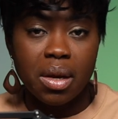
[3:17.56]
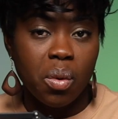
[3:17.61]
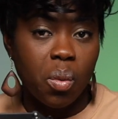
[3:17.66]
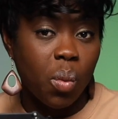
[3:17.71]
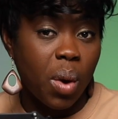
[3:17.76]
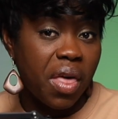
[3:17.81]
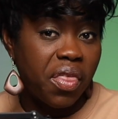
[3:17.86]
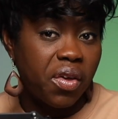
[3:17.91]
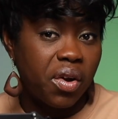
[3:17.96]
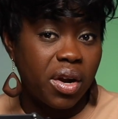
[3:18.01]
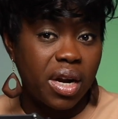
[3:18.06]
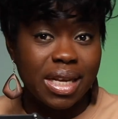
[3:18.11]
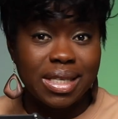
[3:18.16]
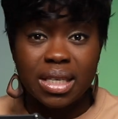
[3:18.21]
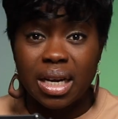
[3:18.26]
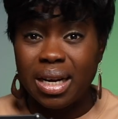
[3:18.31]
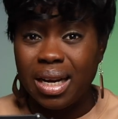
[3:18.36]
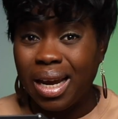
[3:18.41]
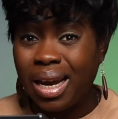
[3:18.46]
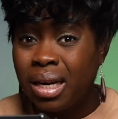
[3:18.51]
Whether it's
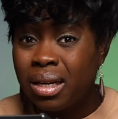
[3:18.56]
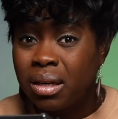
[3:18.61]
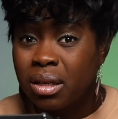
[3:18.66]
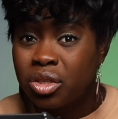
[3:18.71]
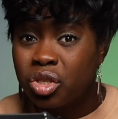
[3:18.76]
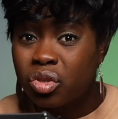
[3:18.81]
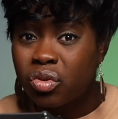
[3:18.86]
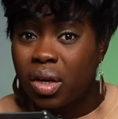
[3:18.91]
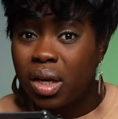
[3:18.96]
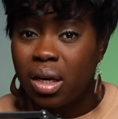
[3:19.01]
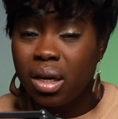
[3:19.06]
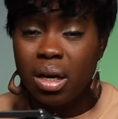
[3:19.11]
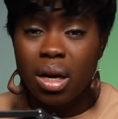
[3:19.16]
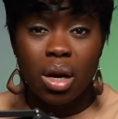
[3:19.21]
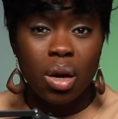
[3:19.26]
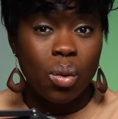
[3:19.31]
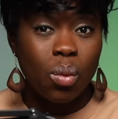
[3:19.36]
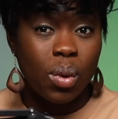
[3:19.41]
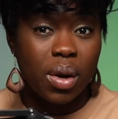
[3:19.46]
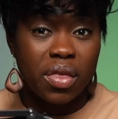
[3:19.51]
an industry,
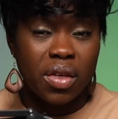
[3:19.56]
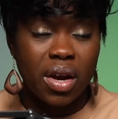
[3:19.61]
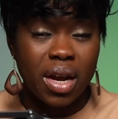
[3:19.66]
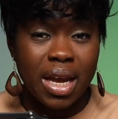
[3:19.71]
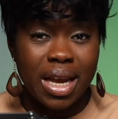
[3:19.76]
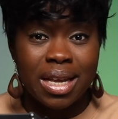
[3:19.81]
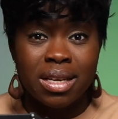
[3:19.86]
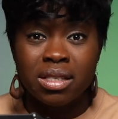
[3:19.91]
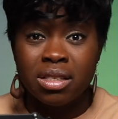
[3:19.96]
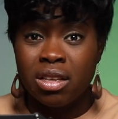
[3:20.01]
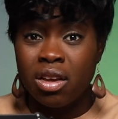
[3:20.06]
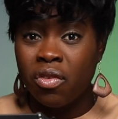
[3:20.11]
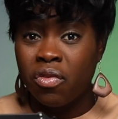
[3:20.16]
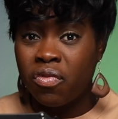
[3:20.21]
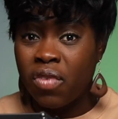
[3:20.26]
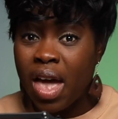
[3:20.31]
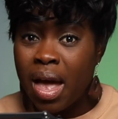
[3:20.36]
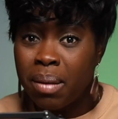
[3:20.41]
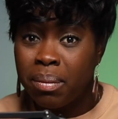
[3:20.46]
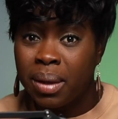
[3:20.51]
whether it's their
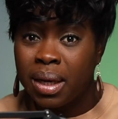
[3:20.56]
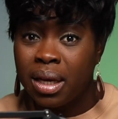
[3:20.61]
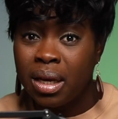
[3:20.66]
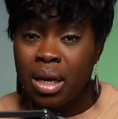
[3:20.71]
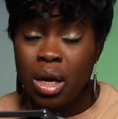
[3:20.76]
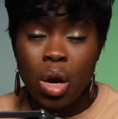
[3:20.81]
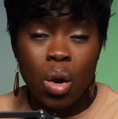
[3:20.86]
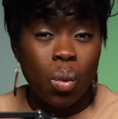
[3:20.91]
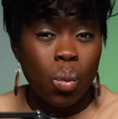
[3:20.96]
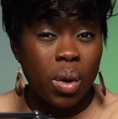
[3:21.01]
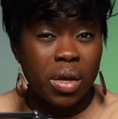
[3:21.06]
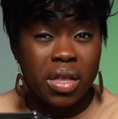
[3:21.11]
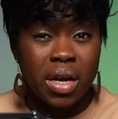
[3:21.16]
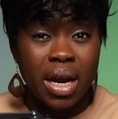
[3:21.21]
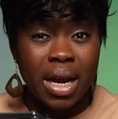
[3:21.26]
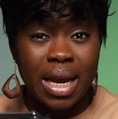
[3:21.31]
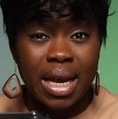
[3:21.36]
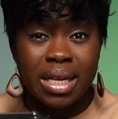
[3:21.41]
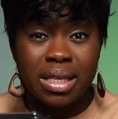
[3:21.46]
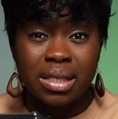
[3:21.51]
family,
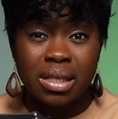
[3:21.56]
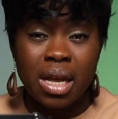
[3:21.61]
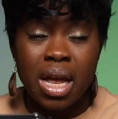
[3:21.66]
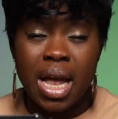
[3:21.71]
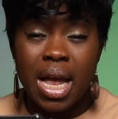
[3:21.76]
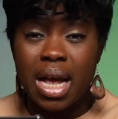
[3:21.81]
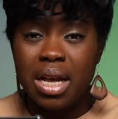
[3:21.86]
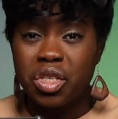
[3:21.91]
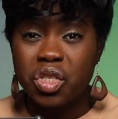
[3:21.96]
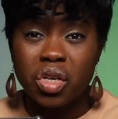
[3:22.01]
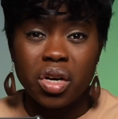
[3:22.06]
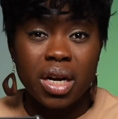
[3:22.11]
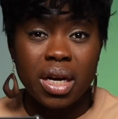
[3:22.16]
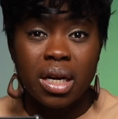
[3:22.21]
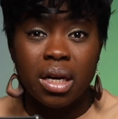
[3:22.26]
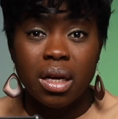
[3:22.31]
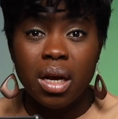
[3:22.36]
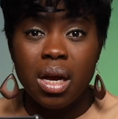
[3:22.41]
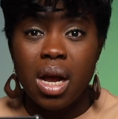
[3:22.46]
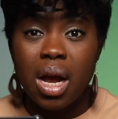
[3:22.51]
whether it's a
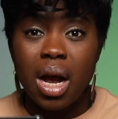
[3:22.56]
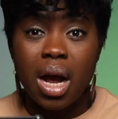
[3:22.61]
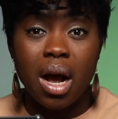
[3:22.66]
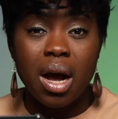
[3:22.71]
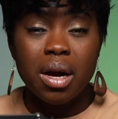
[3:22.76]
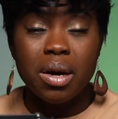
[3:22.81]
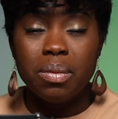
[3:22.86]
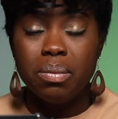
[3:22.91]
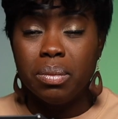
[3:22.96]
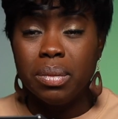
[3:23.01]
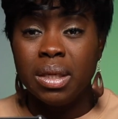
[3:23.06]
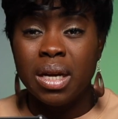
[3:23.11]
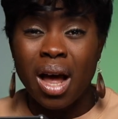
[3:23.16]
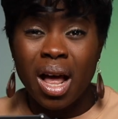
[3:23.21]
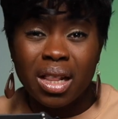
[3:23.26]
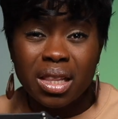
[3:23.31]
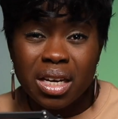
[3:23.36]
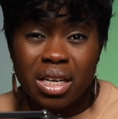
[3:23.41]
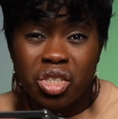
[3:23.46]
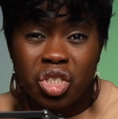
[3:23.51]
certain
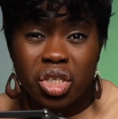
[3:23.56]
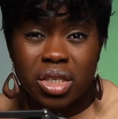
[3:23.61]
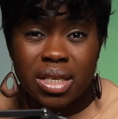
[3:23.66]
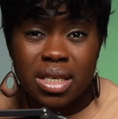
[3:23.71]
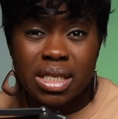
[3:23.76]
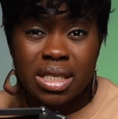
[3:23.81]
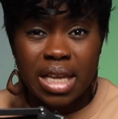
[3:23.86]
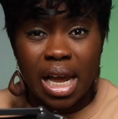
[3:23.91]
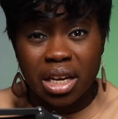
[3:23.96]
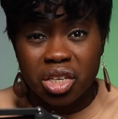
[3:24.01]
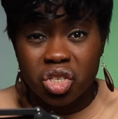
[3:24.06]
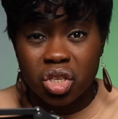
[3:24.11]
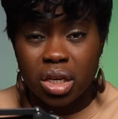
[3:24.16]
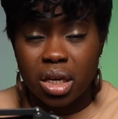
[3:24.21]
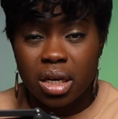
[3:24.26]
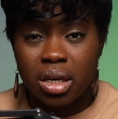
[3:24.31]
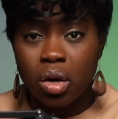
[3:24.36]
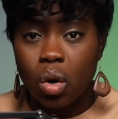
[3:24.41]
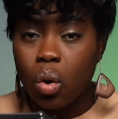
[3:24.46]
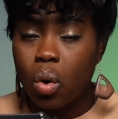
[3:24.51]
knowledge
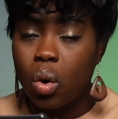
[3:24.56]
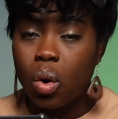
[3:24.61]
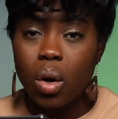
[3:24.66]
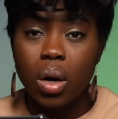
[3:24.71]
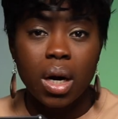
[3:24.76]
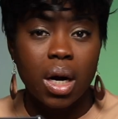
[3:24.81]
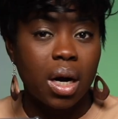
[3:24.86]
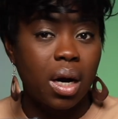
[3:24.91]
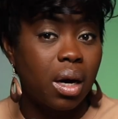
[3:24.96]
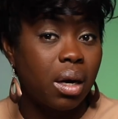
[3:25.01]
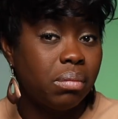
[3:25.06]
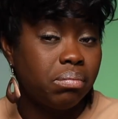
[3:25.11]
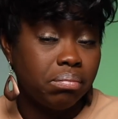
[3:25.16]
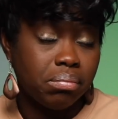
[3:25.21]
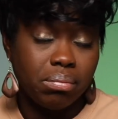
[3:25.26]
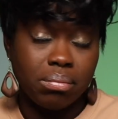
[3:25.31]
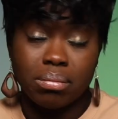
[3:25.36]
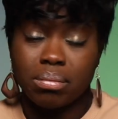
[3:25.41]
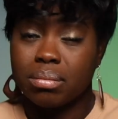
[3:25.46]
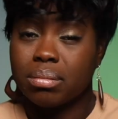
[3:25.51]
section or
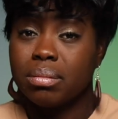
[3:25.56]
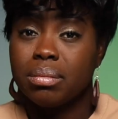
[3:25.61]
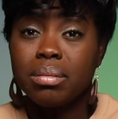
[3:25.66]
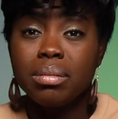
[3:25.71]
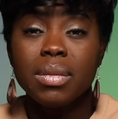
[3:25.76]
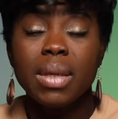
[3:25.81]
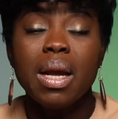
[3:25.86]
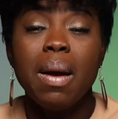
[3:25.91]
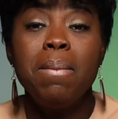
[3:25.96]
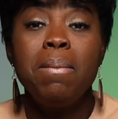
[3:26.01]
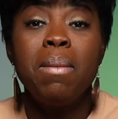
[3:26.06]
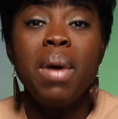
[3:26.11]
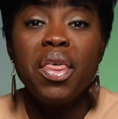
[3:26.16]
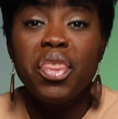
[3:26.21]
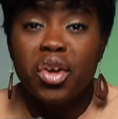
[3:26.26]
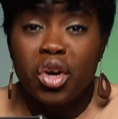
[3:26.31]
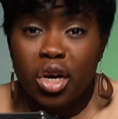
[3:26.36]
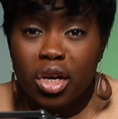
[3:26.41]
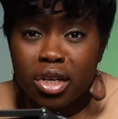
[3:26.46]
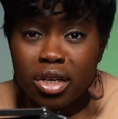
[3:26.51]

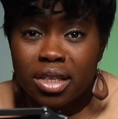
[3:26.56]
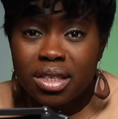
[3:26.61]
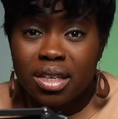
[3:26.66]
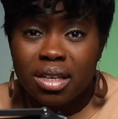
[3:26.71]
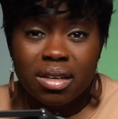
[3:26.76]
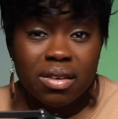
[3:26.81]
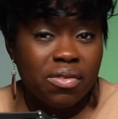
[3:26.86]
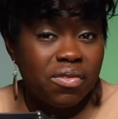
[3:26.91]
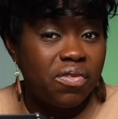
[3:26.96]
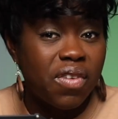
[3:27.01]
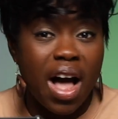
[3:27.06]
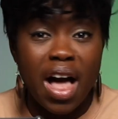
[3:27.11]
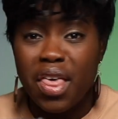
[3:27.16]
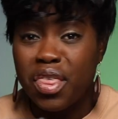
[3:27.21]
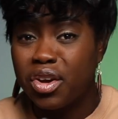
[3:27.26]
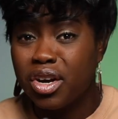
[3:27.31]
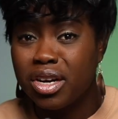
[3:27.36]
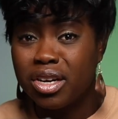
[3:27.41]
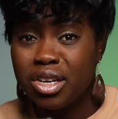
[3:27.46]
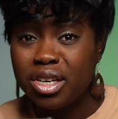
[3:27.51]
motherhood,
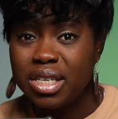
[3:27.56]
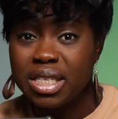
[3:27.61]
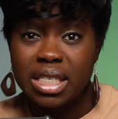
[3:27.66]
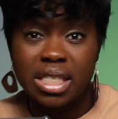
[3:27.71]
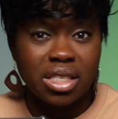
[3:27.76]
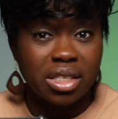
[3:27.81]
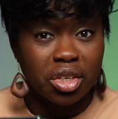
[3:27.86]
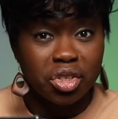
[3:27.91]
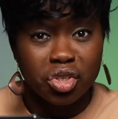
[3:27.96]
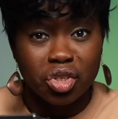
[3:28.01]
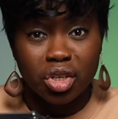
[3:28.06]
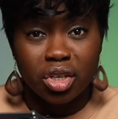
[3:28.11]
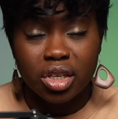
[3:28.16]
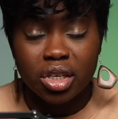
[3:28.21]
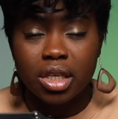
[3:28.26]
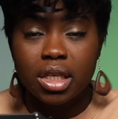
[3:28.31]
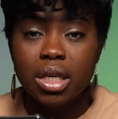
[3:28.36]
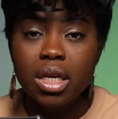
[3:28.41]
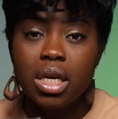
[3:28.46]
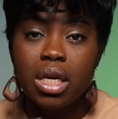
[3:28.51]
fatherhood,
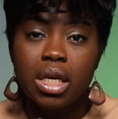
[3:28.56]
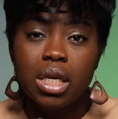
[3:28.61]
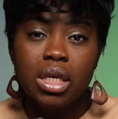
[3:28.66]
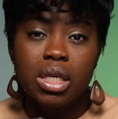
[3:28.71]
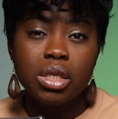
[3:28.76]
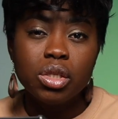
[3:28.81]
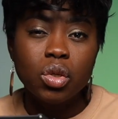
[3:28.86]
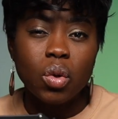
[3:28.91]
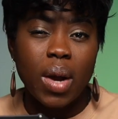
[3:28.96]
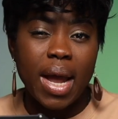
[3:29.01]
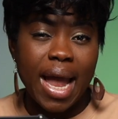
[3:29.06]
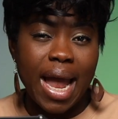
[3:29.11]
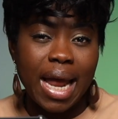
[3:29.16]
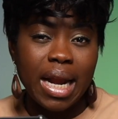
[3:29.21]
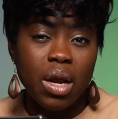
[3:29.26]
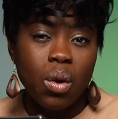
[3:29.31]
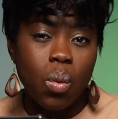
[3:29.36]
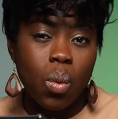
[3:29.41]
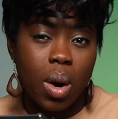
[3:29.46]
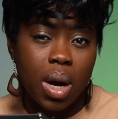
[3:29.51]
sisterhood. So
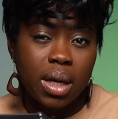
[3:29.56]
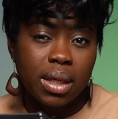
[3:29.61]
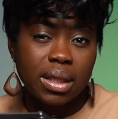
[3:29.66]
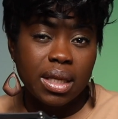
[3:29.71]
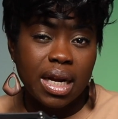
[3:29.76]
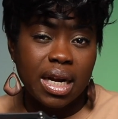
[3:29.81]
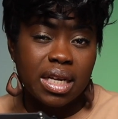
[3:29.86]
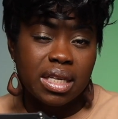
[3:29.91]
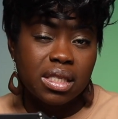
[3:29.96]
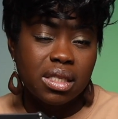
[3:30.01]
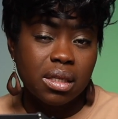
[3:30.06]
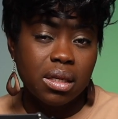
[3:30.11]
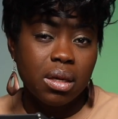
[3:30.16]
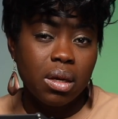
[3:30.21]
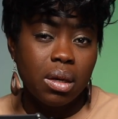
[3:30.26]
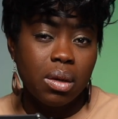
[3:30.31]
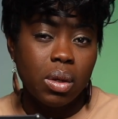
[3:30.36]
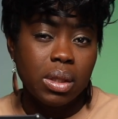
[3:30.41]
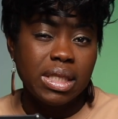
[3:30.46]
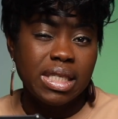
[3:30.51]
anyone that has
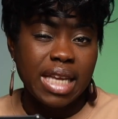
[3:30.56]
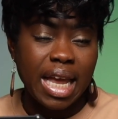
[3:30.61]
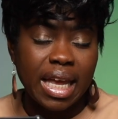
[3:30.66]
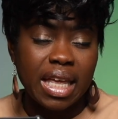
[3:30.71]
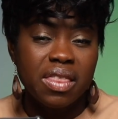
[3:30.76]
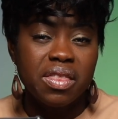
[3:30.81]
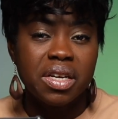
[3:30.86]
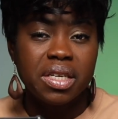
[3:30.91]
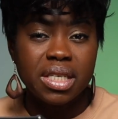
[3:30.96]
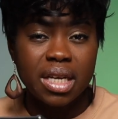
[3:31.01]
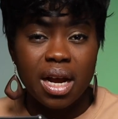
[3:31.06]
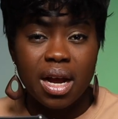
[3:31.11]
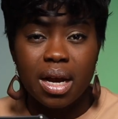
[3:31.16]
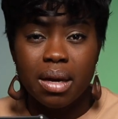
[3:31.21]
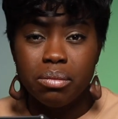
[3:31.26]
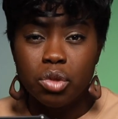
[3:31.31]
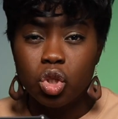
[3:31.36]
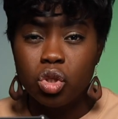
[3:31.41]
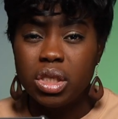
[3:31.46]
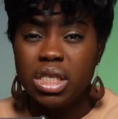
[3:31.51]
taken the
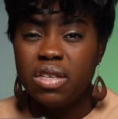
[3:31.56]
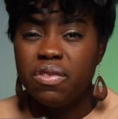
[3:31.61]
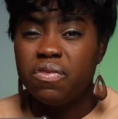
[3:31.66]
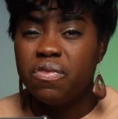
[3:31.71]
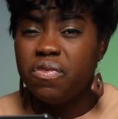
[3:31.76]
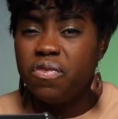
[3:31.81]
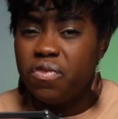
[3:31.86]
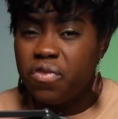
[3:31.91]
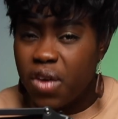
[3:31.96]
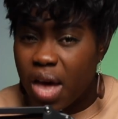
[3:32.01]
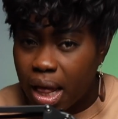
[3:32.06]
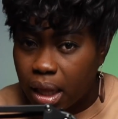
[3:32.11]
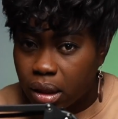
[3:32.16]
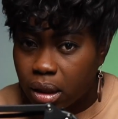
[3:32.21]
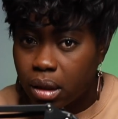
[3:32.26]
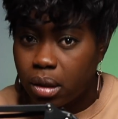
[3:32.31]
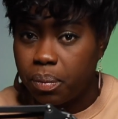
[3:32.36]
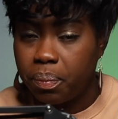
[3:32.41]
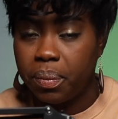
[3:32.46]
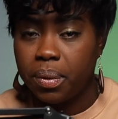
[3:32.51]
time to
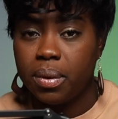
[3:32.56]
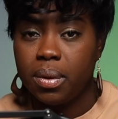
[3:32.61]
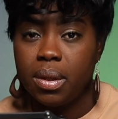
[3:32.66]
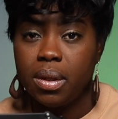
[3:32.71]
develop